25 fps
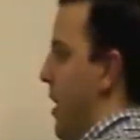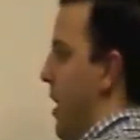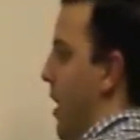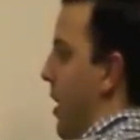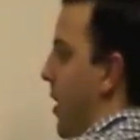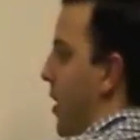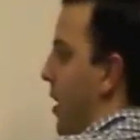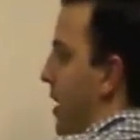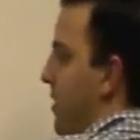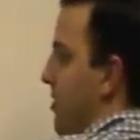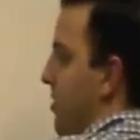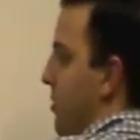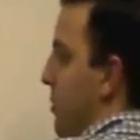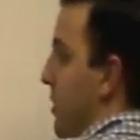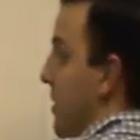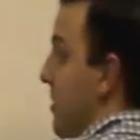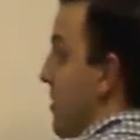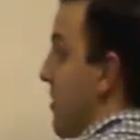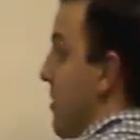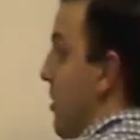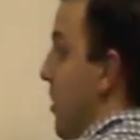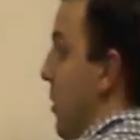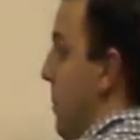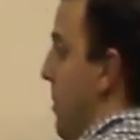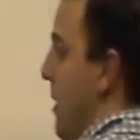Allows him to
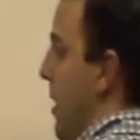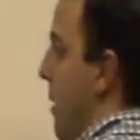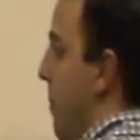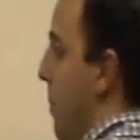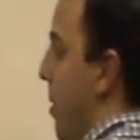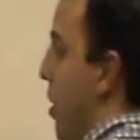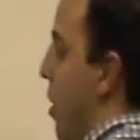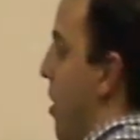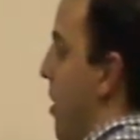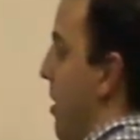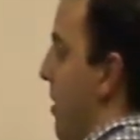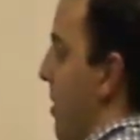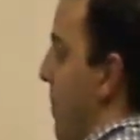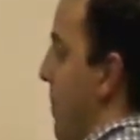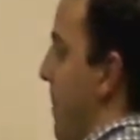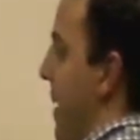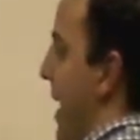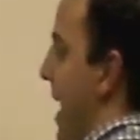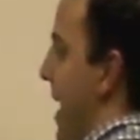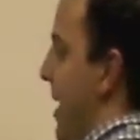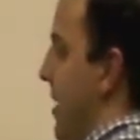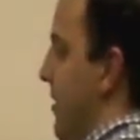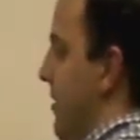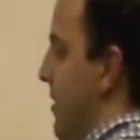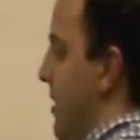still be a part of the
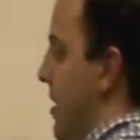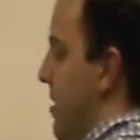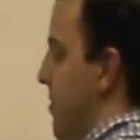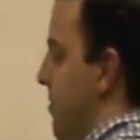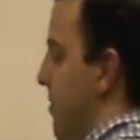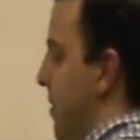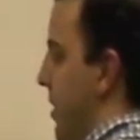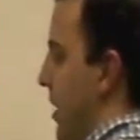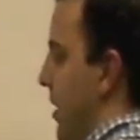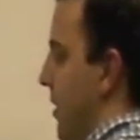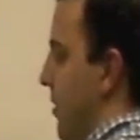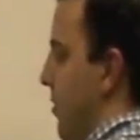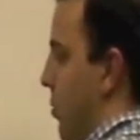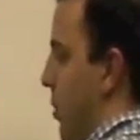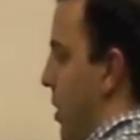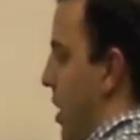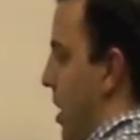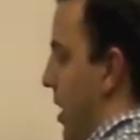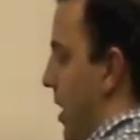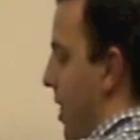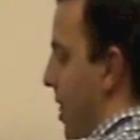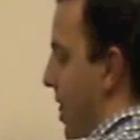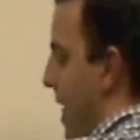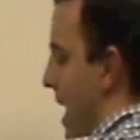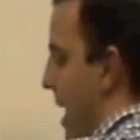pass defense
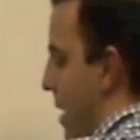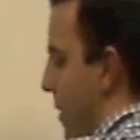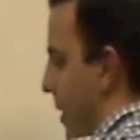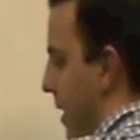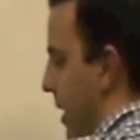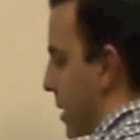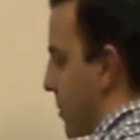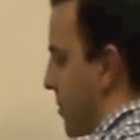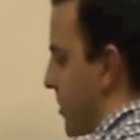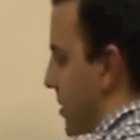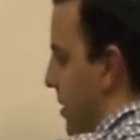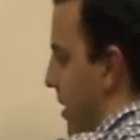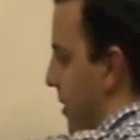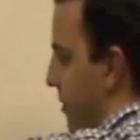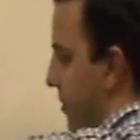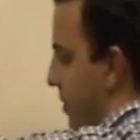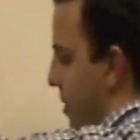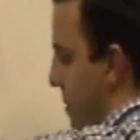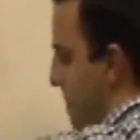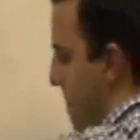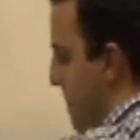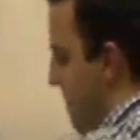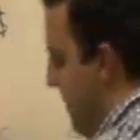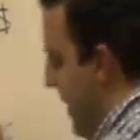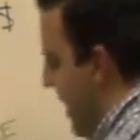while allowing himself
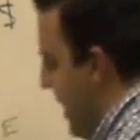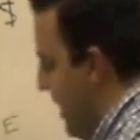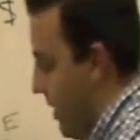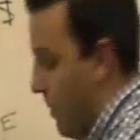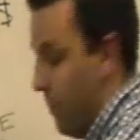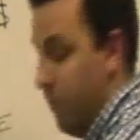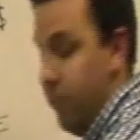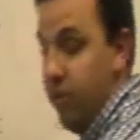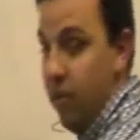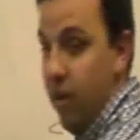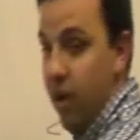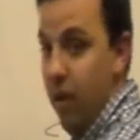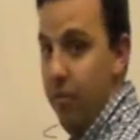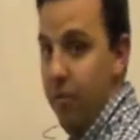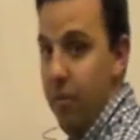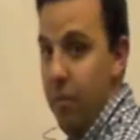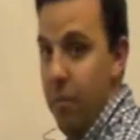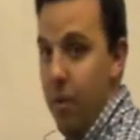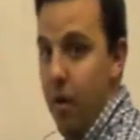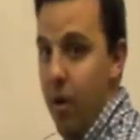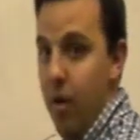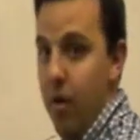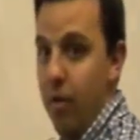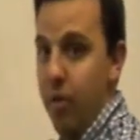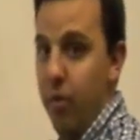to make himself
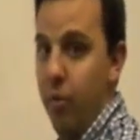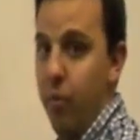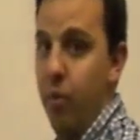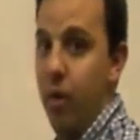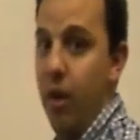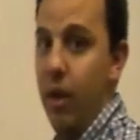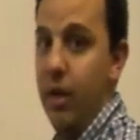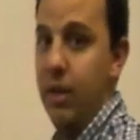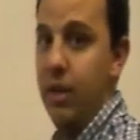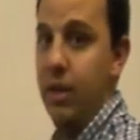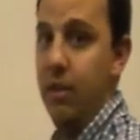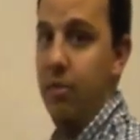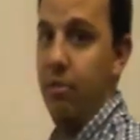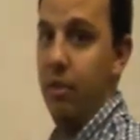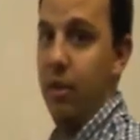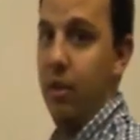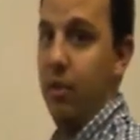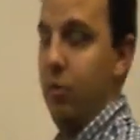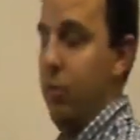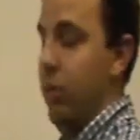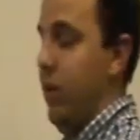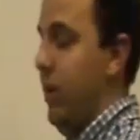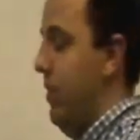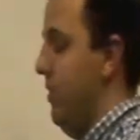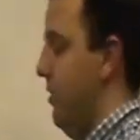a part of the run
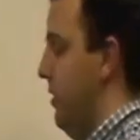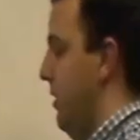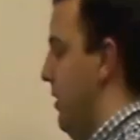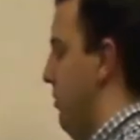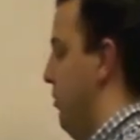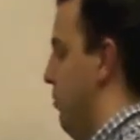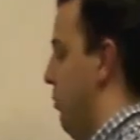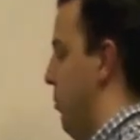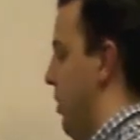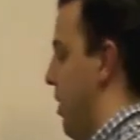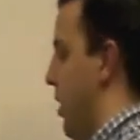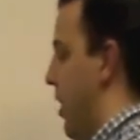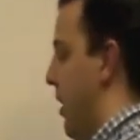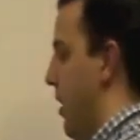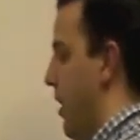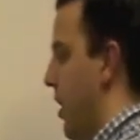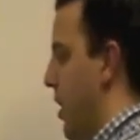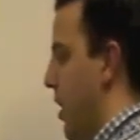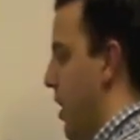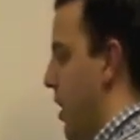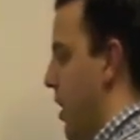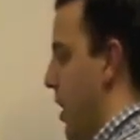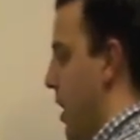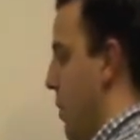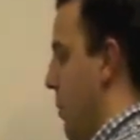defense when he sees run
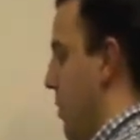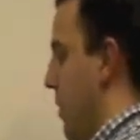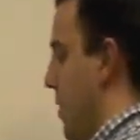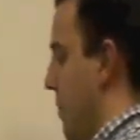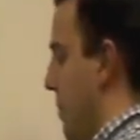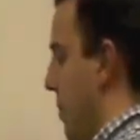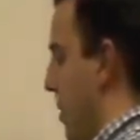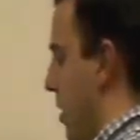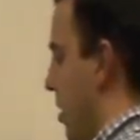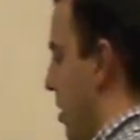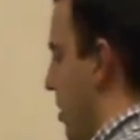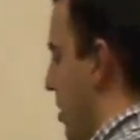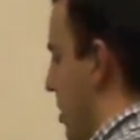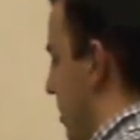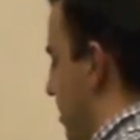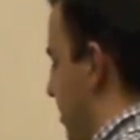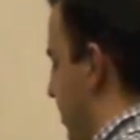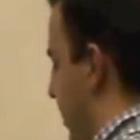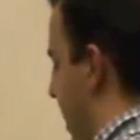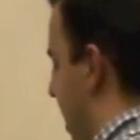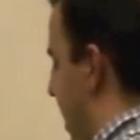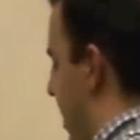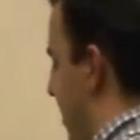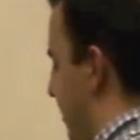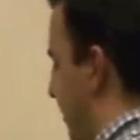and when the ball comes
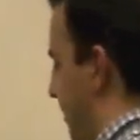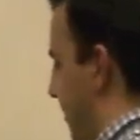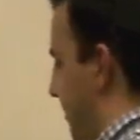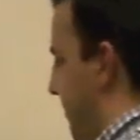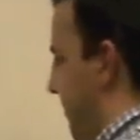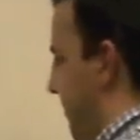out.